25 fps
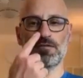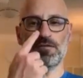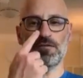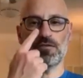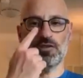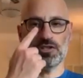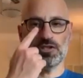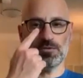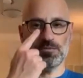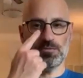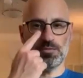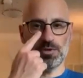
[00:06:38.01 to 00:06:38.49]

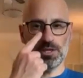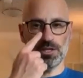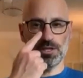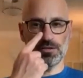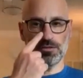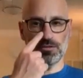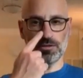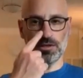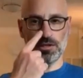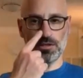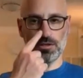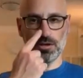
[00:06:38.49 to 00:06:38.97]
first breathing
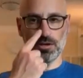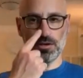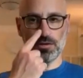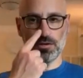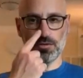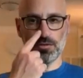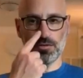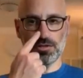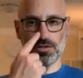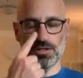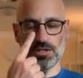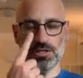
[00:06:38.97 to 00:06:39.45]
through the
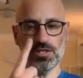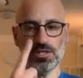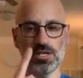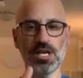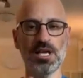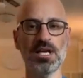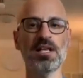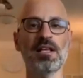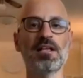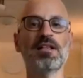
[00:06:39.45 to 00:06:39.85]
nose,